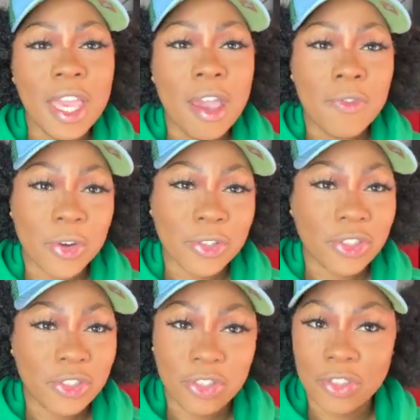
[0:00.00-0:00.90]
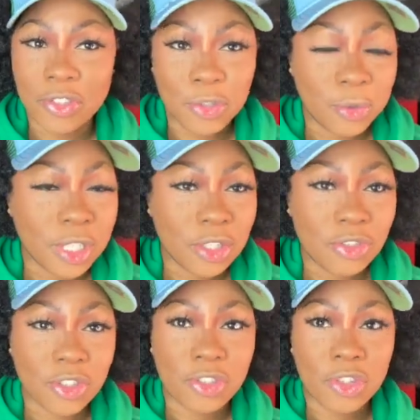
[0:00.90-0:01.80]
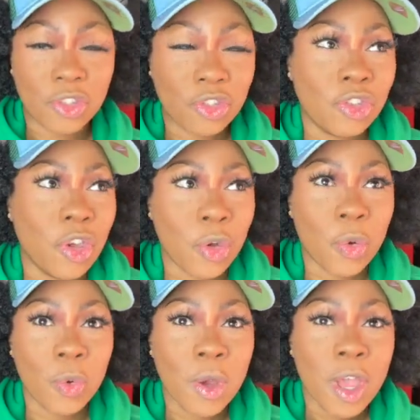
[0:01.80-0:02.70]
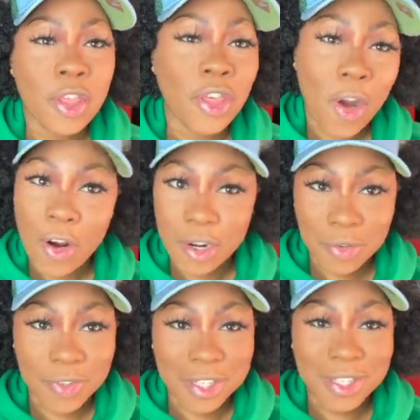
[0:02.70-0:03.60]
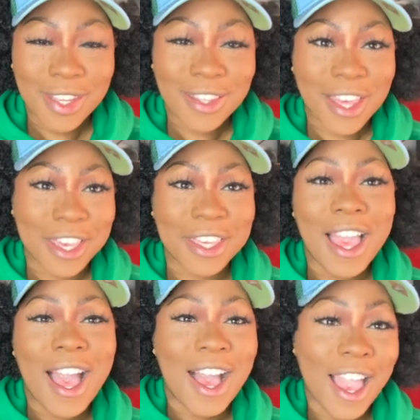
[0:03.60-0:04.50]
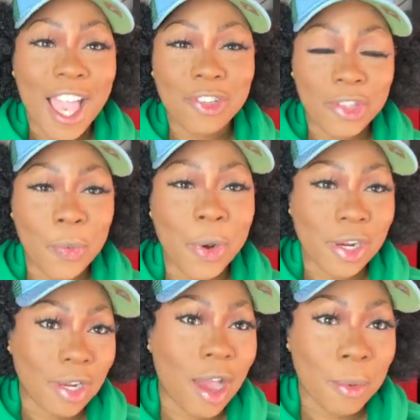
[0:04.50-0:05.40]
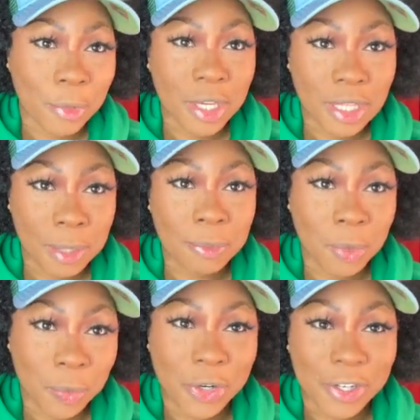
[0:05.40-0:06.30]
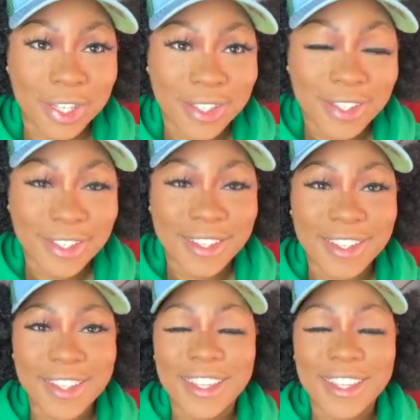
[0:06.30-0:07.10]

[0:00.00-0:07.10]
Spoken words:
versus just doing it just to show the art of it. Like, I actually wear an ombre lip to work. But